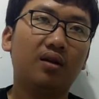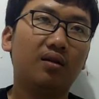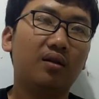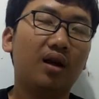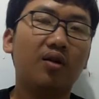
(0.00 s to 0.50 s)

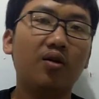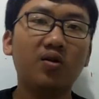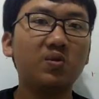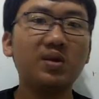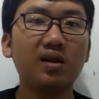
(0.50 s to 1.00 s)

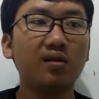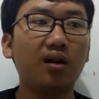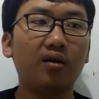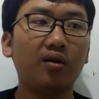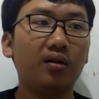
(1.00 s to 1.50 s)
those mistakes
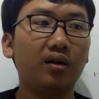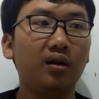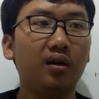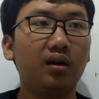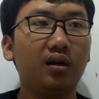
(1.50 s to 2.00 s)
are not
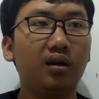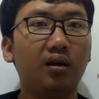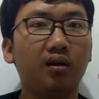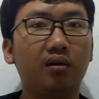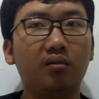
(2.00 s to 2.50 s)
the